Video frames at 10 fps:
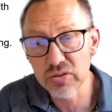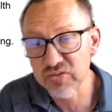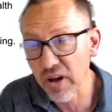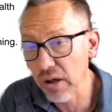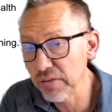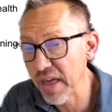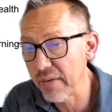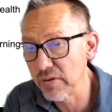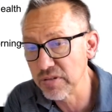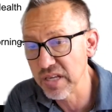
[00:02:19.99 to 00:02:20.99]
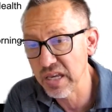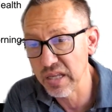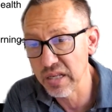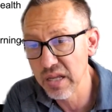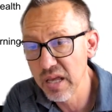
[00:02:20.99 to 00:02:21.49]
follow that
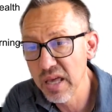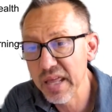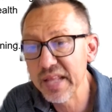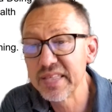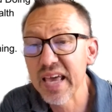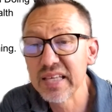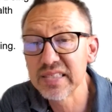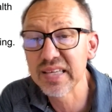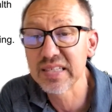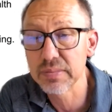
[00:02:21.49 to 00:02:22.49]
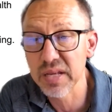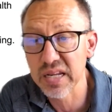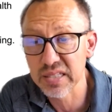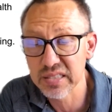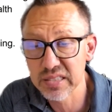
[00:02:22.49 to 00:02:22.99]
routine. And it takes six
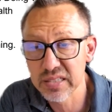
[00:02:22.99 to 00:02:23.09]
minutes.